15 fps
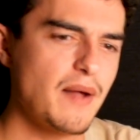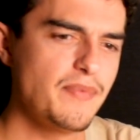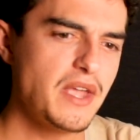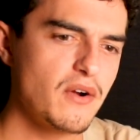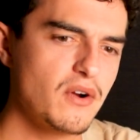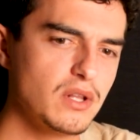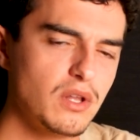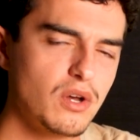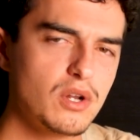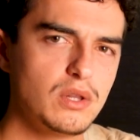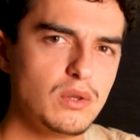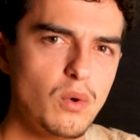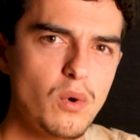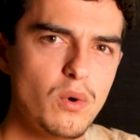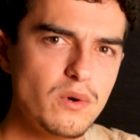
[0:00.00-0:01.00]
There are a lot of
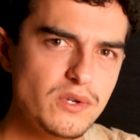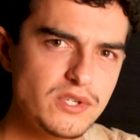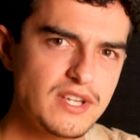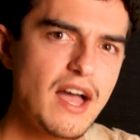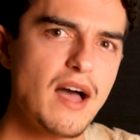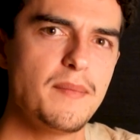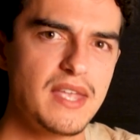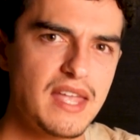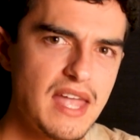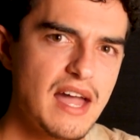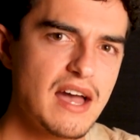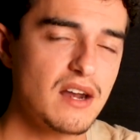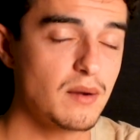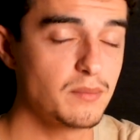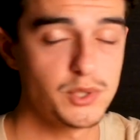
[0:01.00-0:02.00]
laws coming
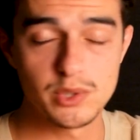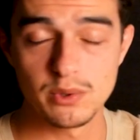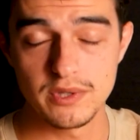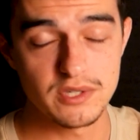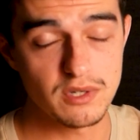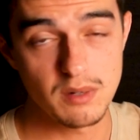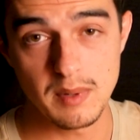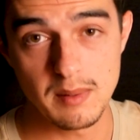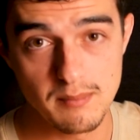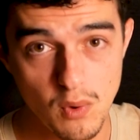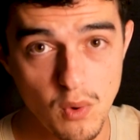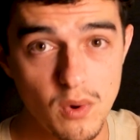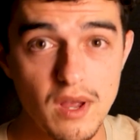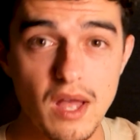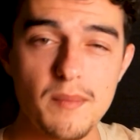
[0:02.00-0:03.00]
out, and I'm sure there's going to be
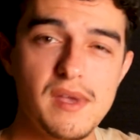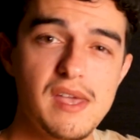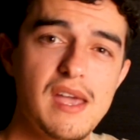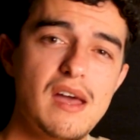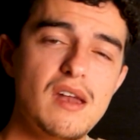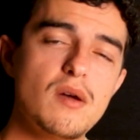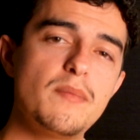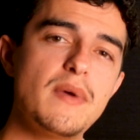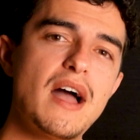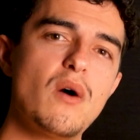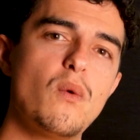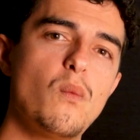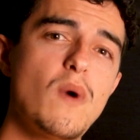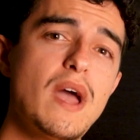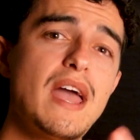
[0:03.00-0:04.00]
more coming out
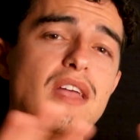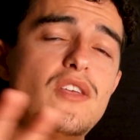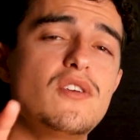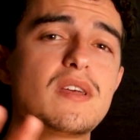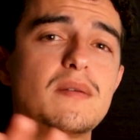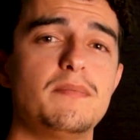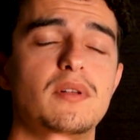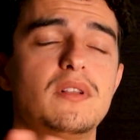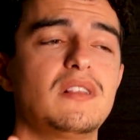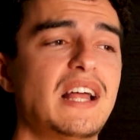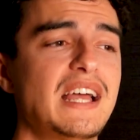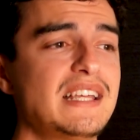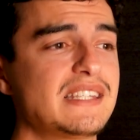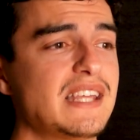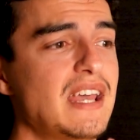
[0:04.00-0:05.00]
about where you can
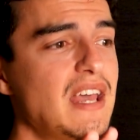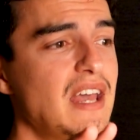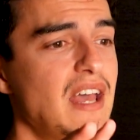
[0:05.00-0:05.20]
place